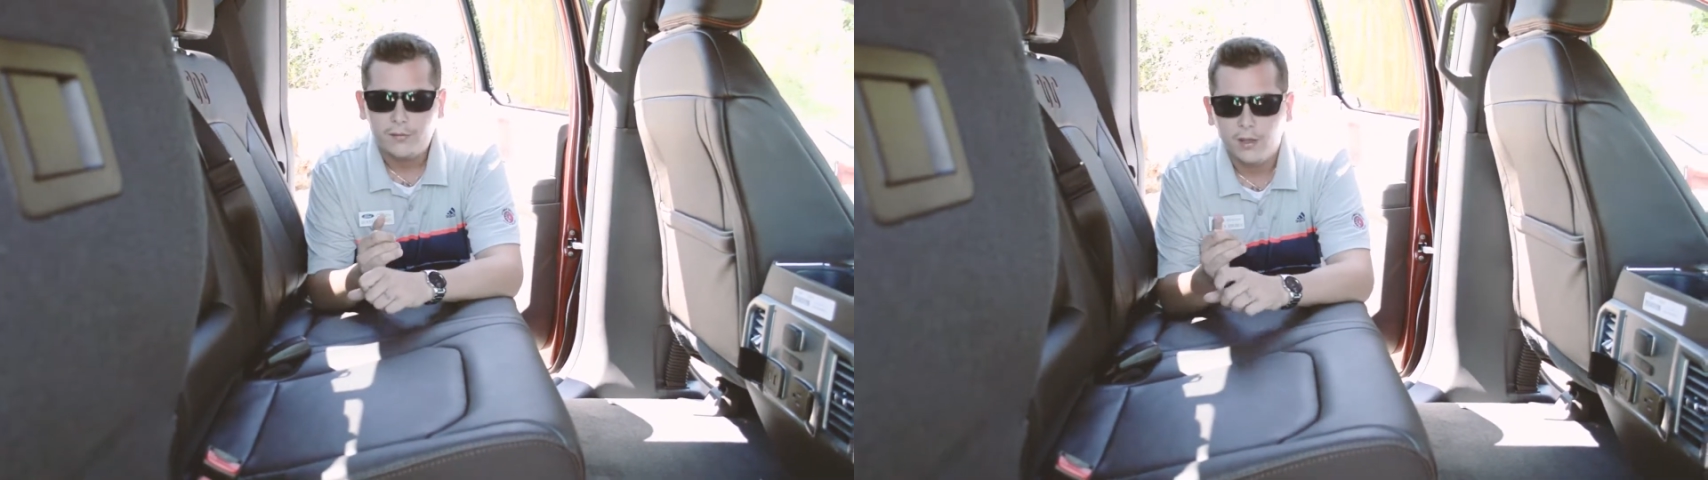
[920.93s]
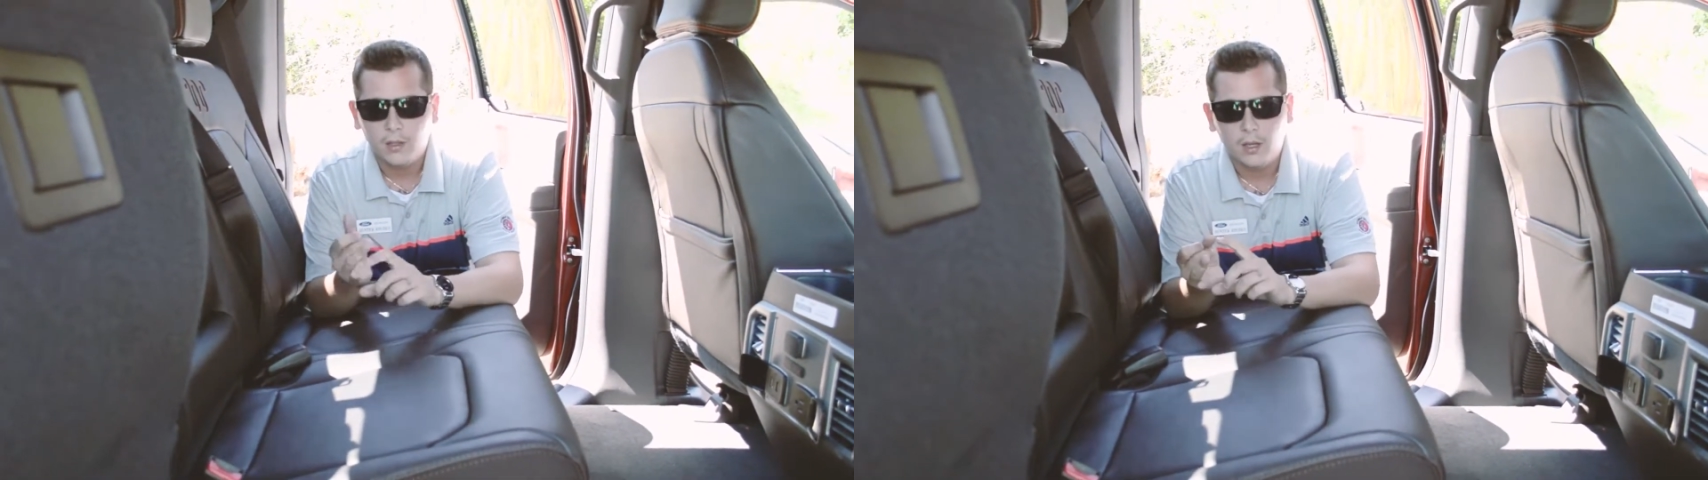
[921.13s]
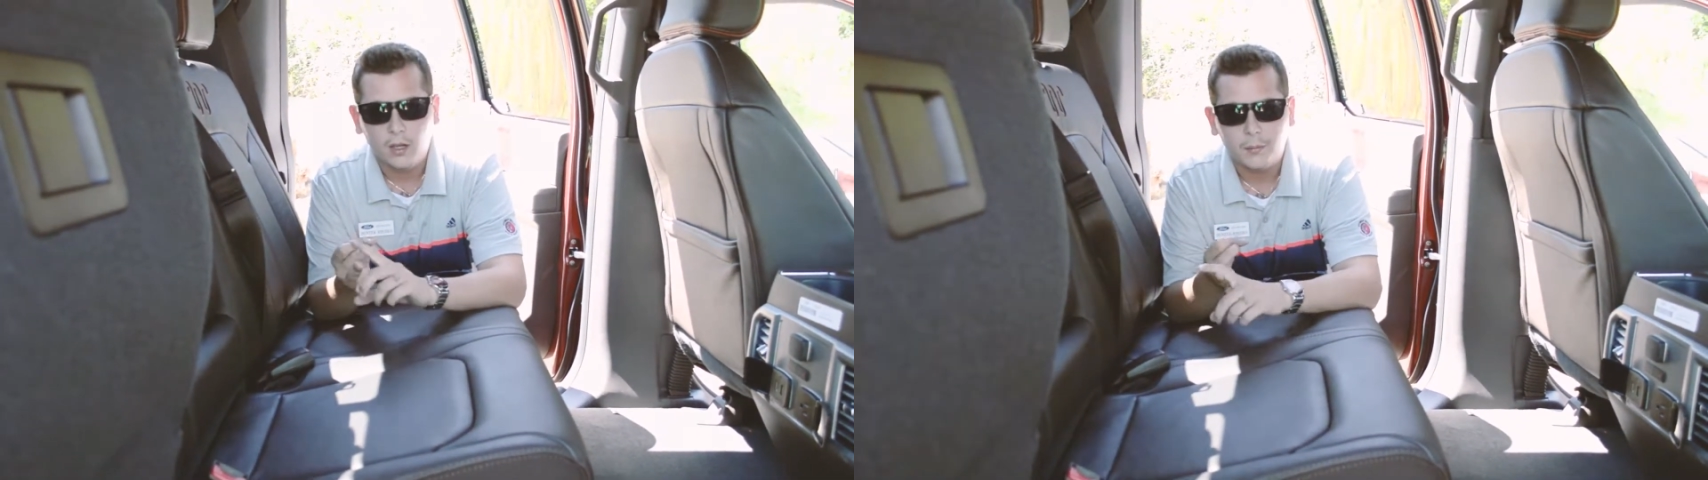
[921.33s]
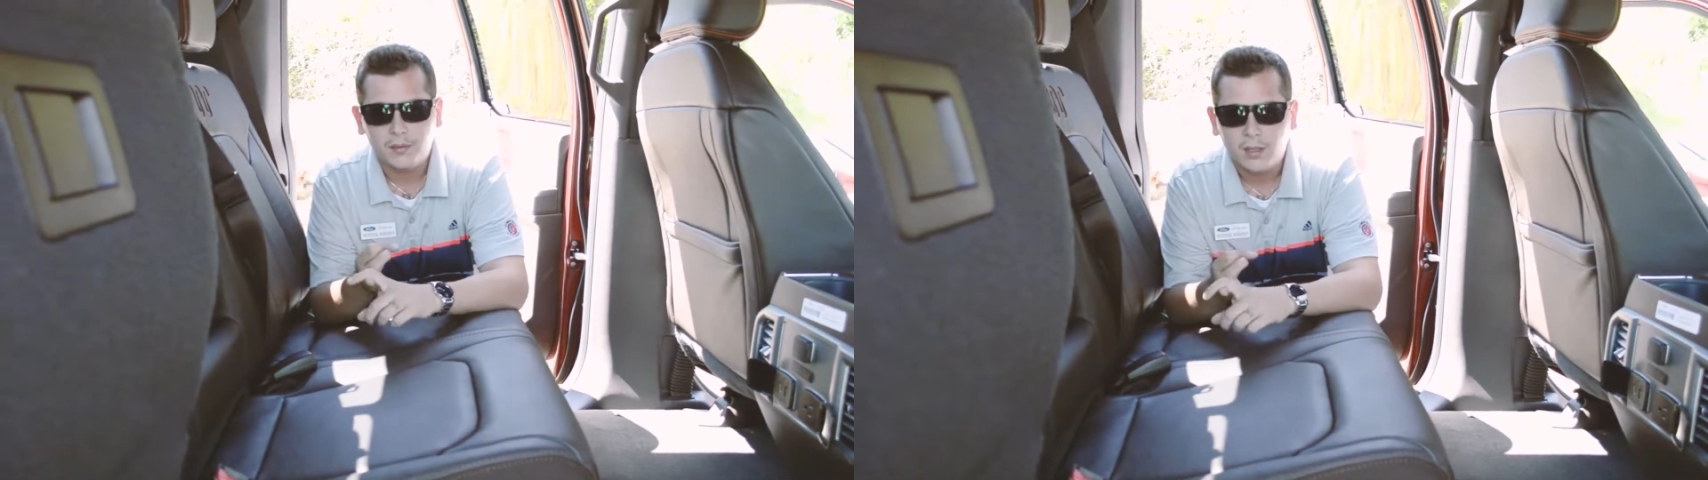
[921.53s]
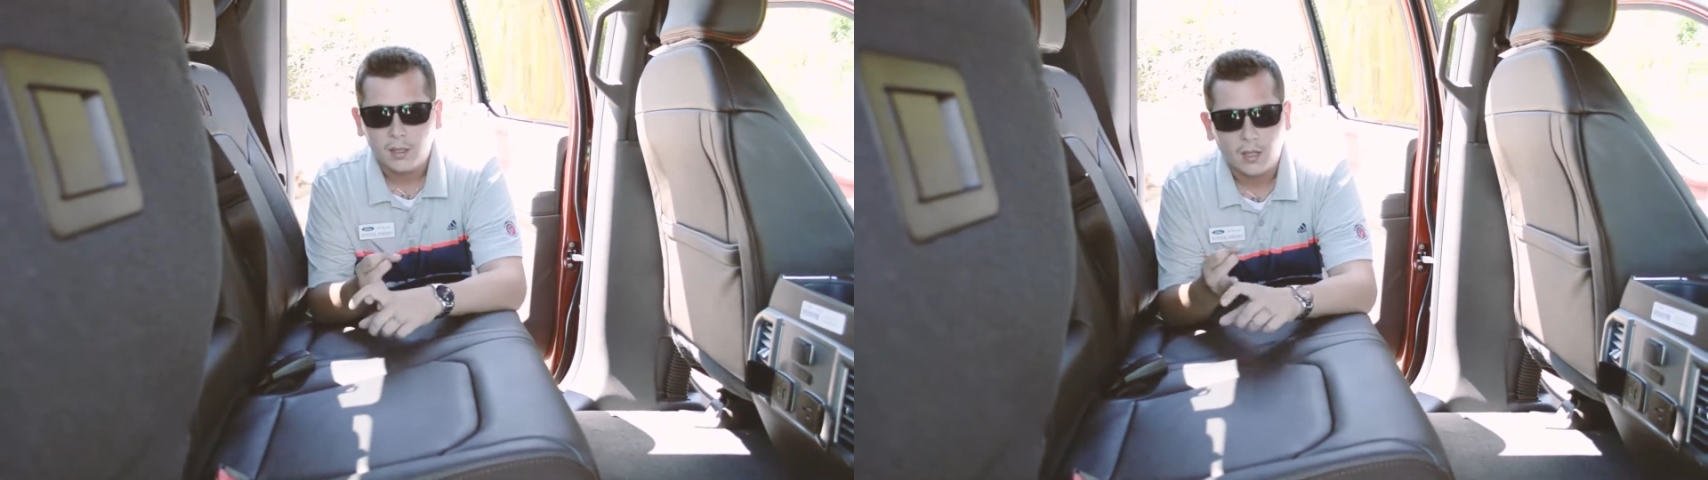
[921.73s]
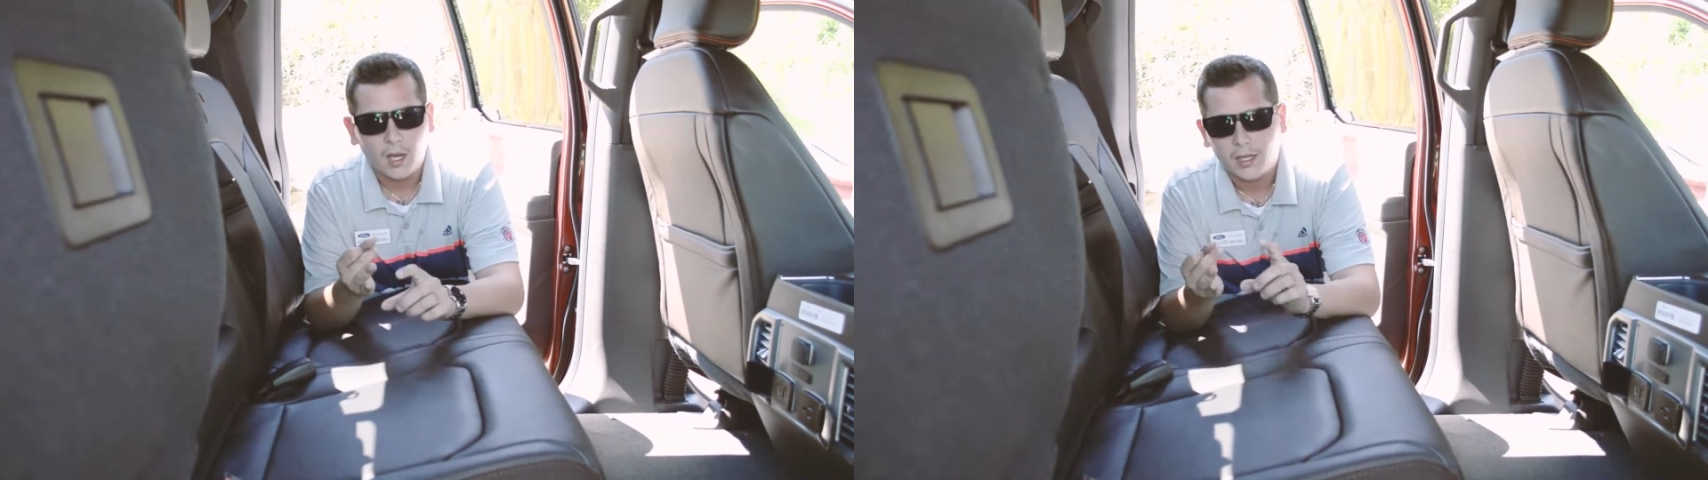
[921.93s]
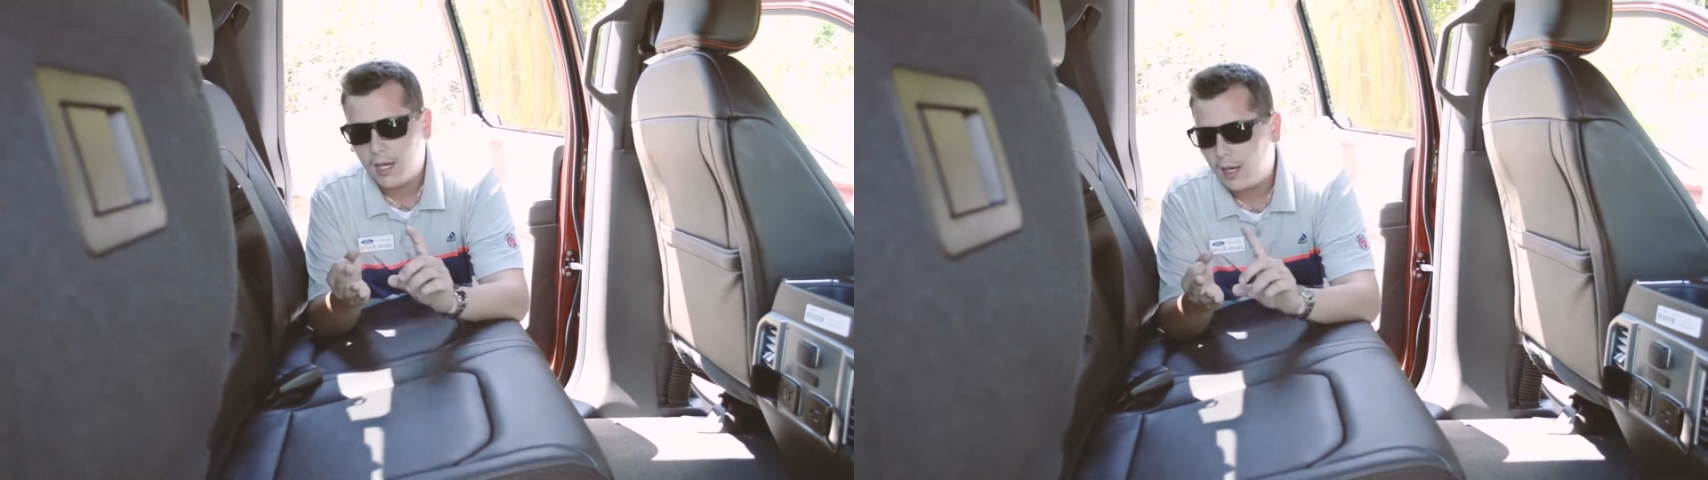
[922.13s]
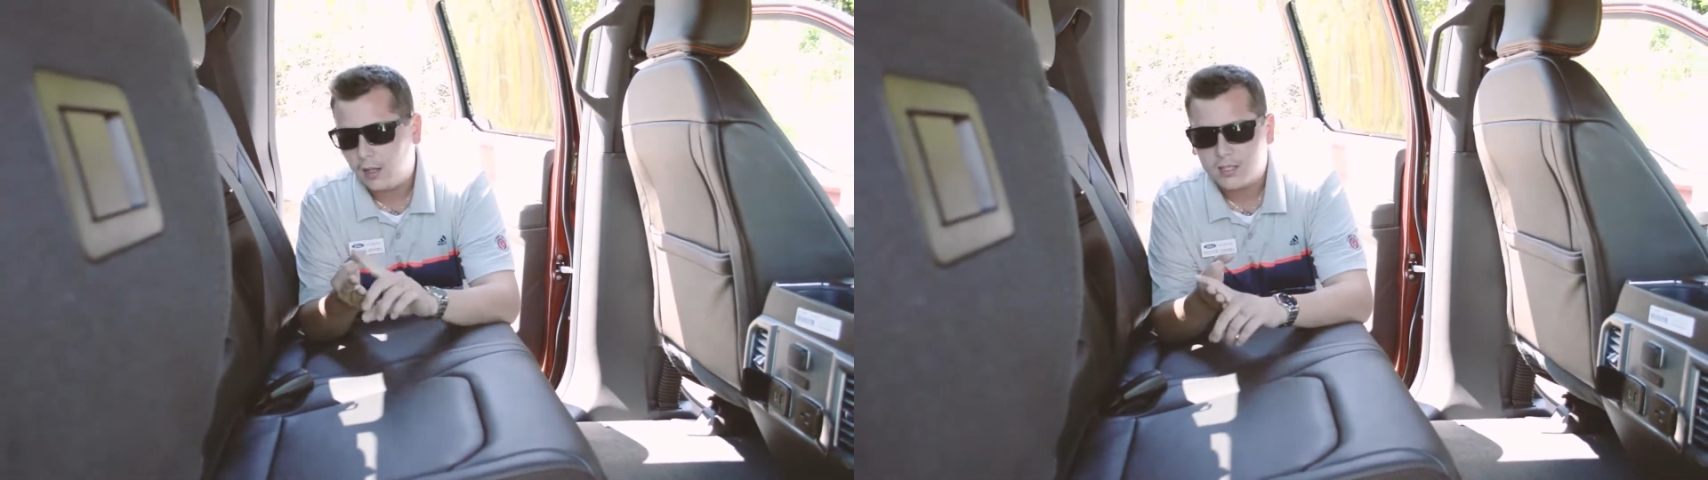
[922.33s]
fill-ups,
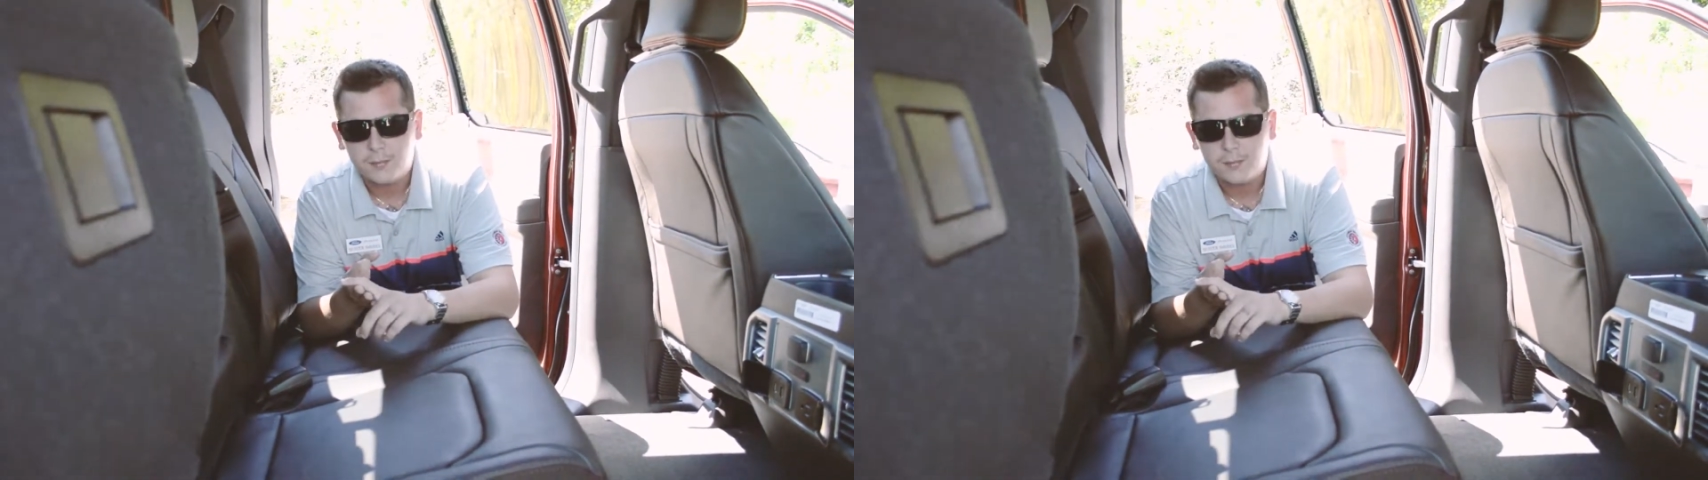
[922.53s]
lockouts,